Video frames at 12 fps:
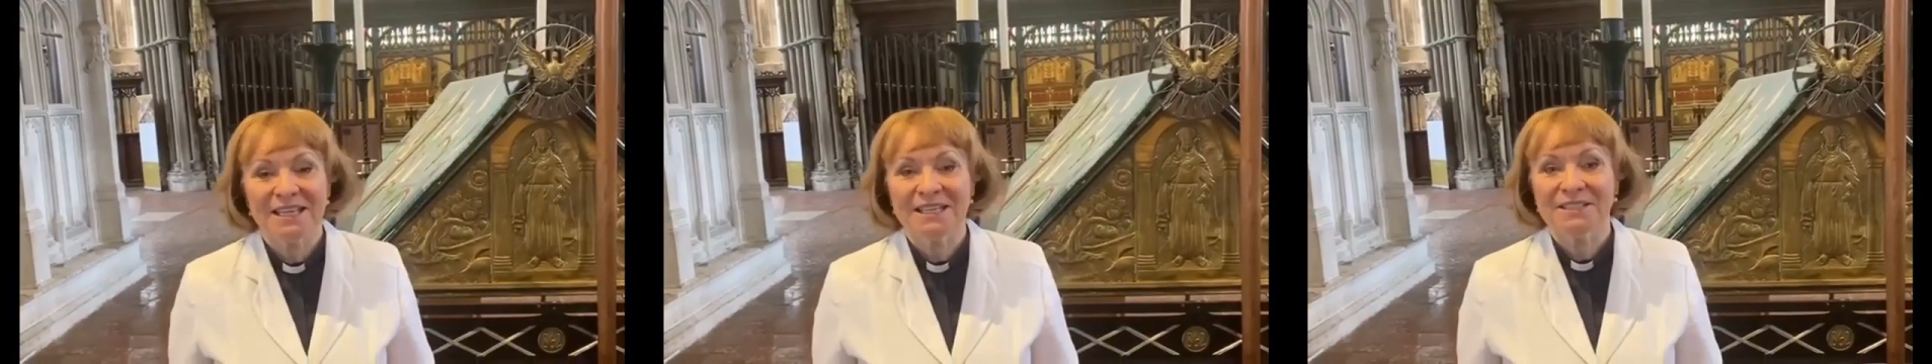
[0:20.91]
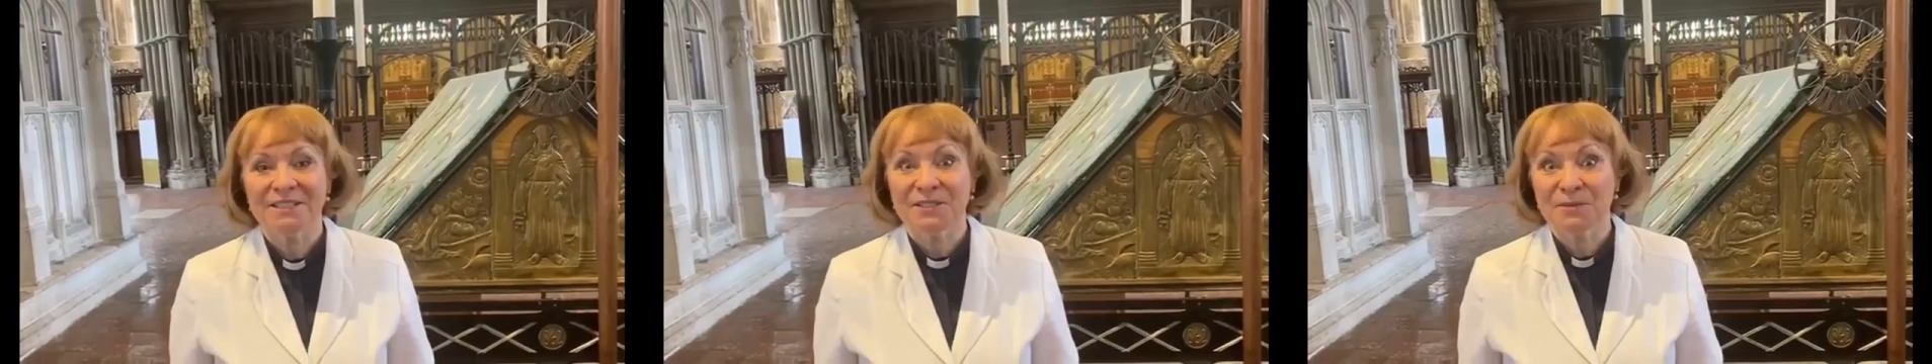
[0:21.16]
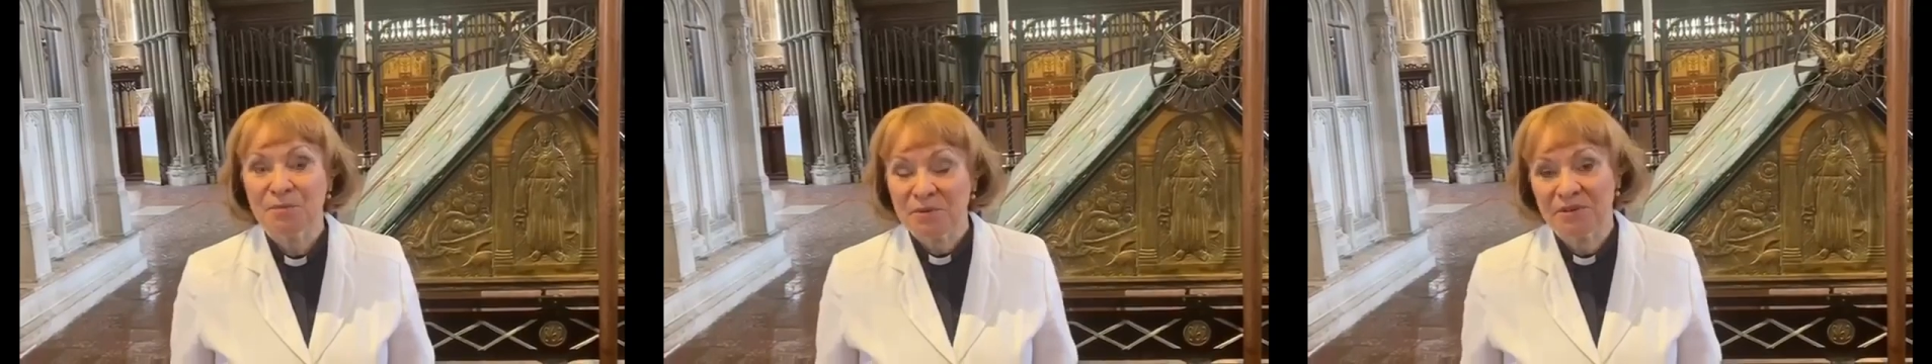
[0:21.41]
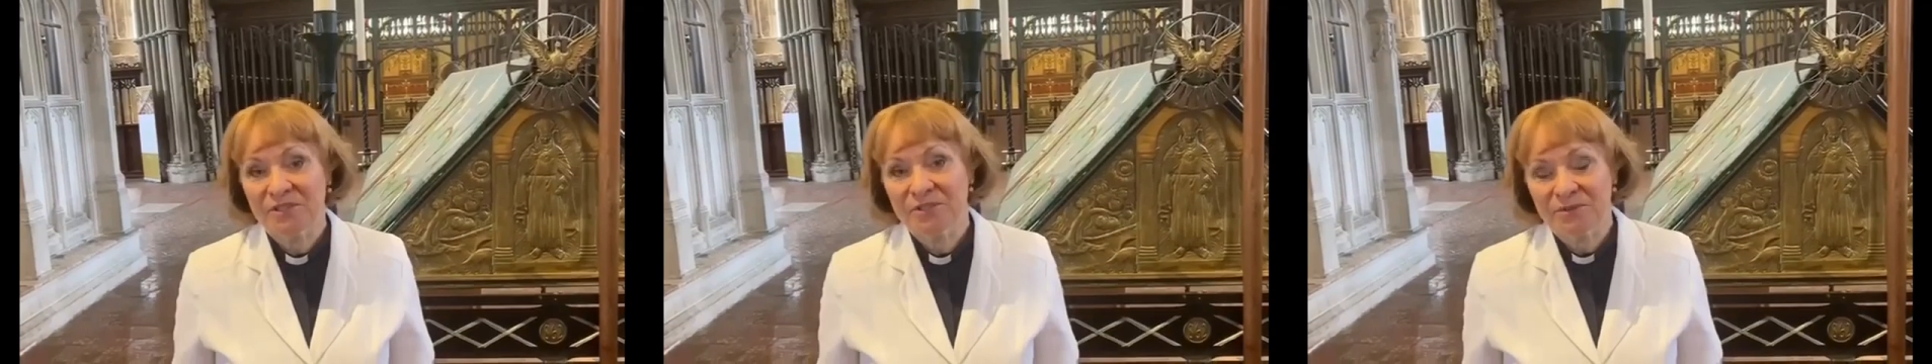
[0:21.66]
is
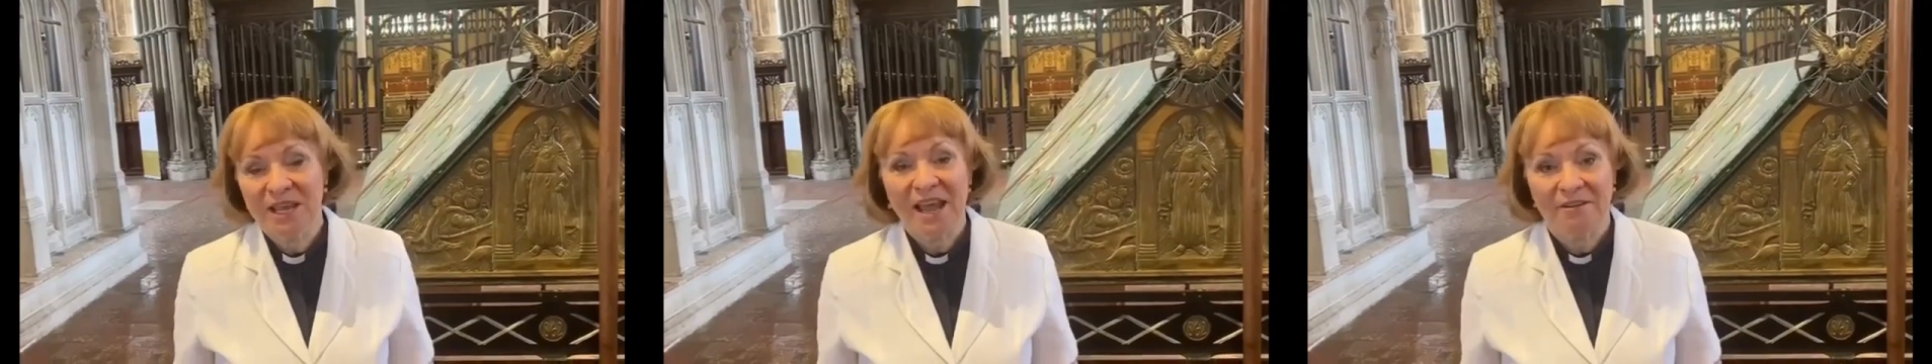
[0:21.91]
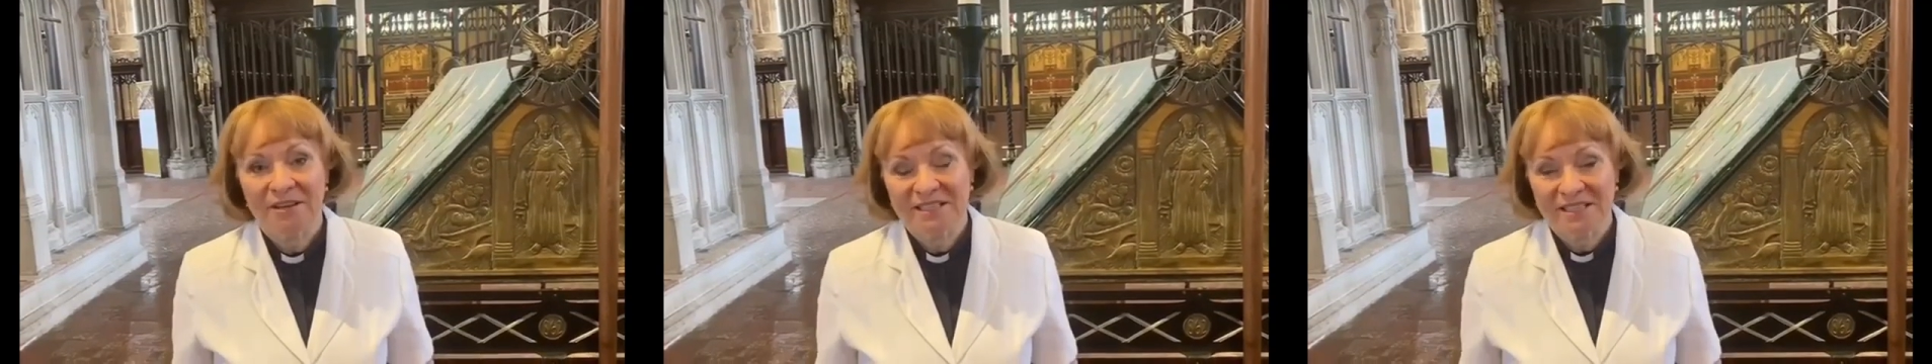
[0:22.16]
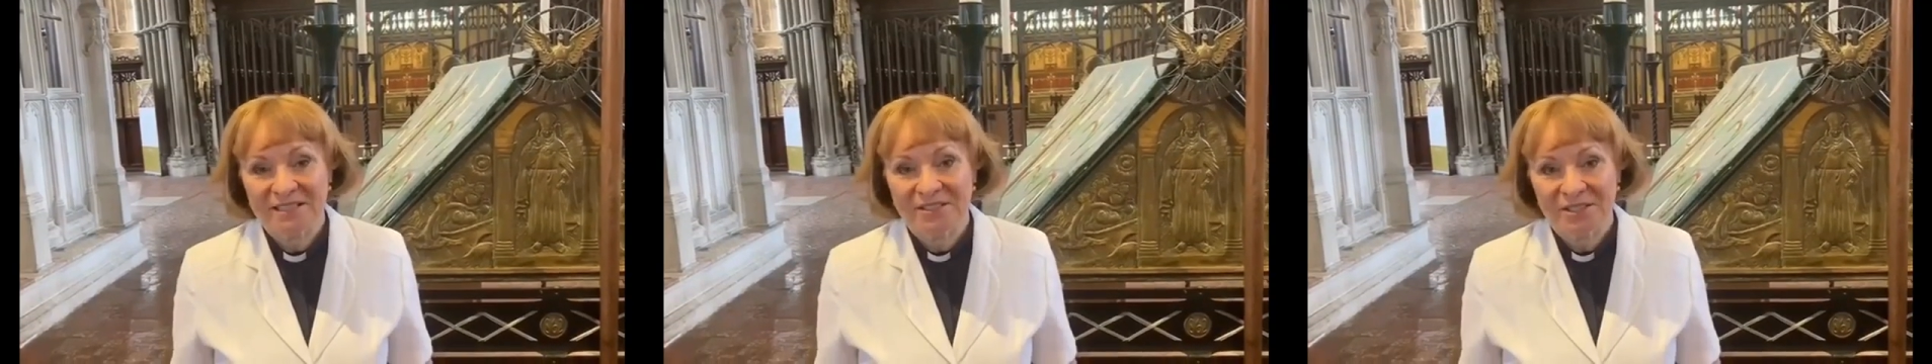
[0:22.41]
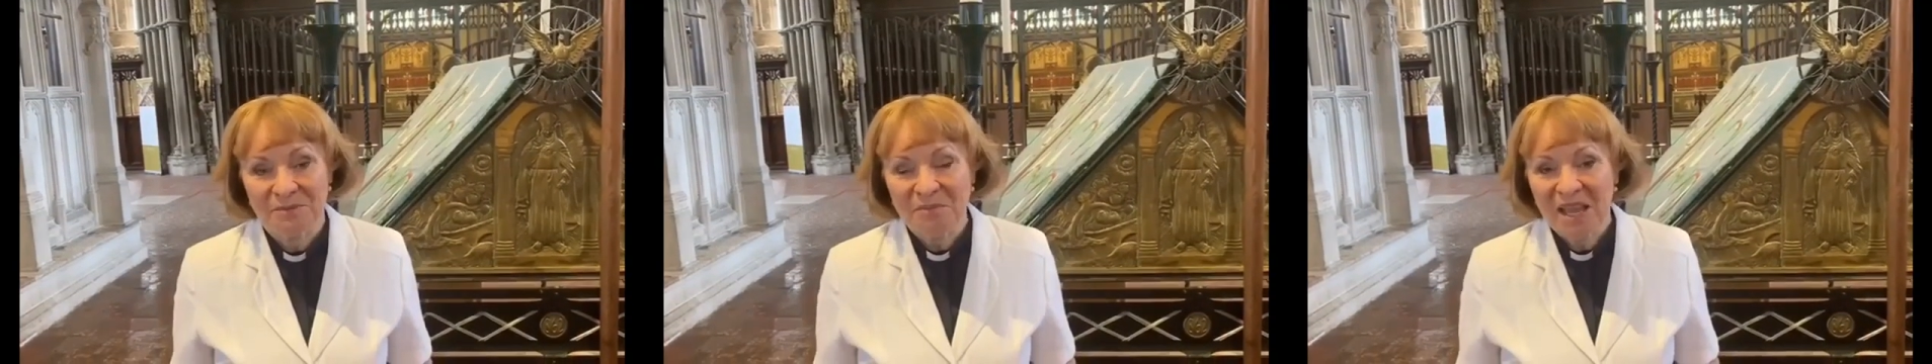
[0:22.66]
spiritual
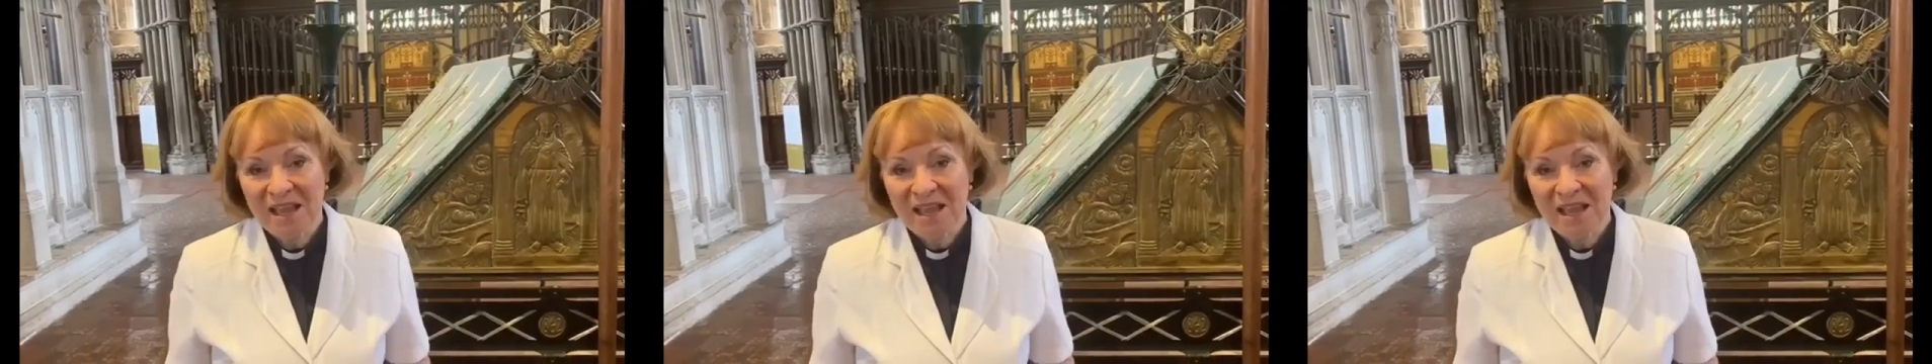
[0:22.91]
heritage.